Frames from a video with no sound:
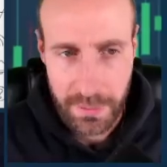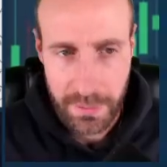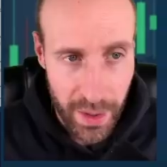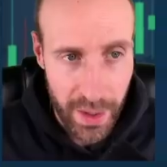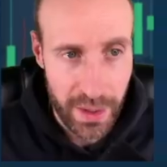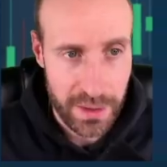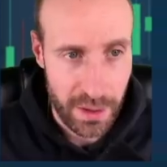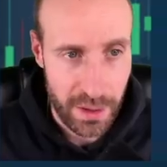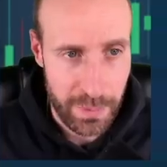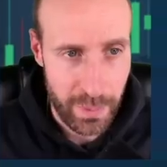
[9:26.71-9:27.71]
But,
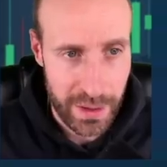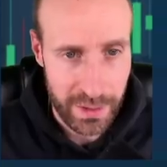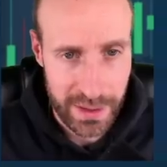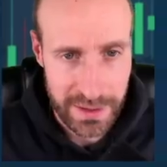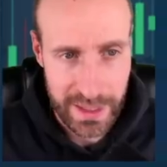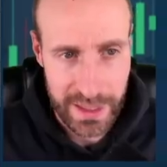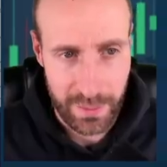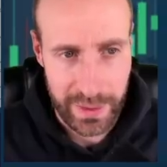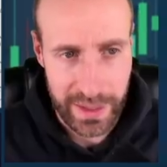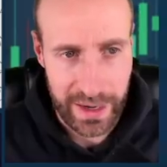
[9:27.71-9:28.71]
maybe we don't get that and
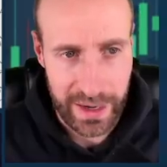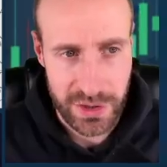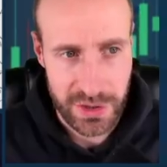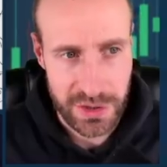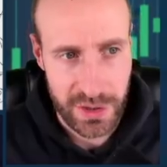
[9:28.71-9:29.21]
we have to just,